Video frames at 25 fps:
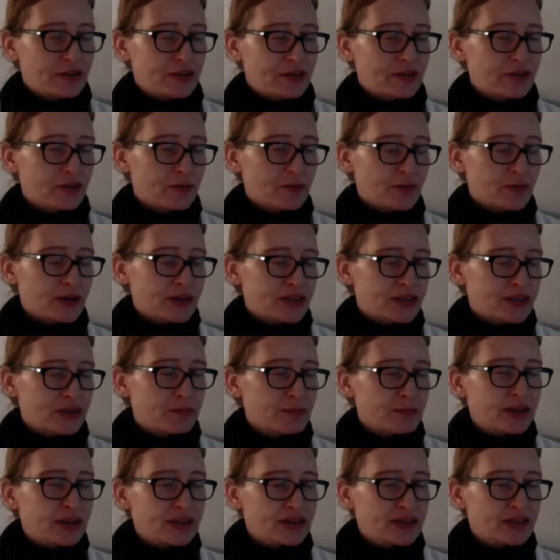you don't want to
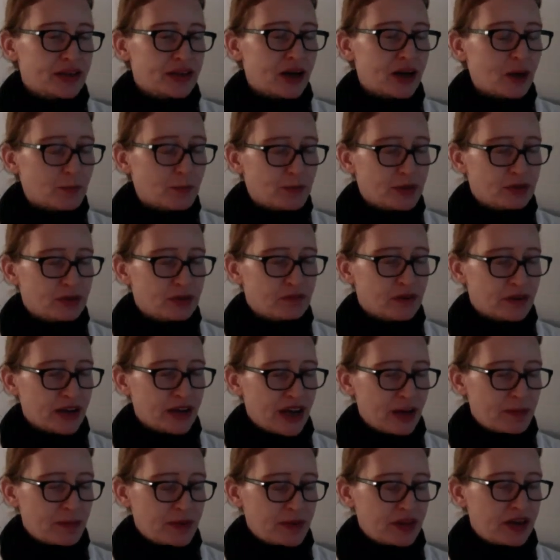mix up your
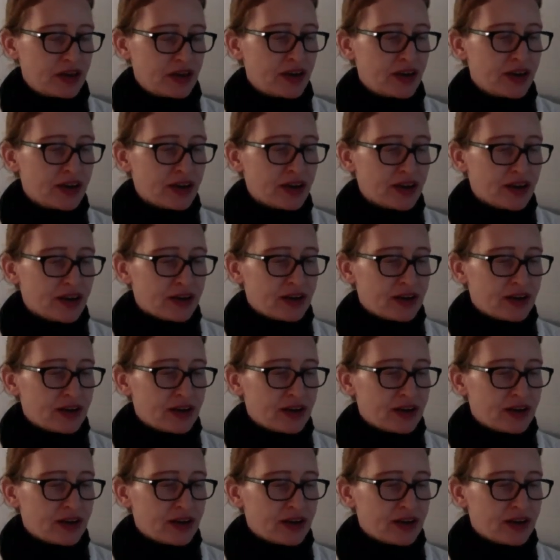vocabulary.